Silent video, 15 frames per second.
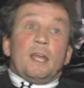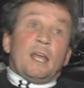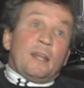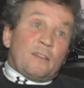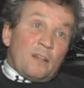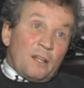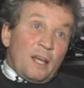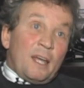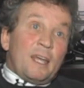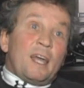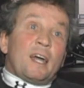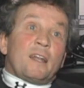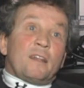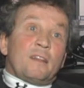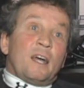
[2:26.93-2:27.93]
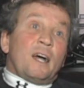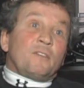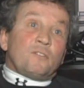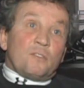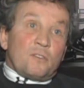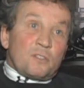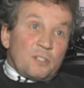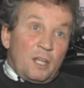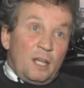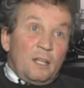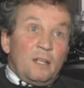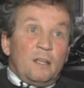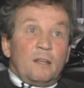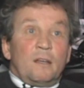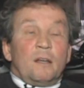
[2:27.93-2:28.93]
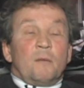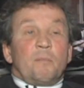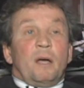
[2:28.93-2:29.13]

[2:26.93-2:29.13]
and then I added that to the skating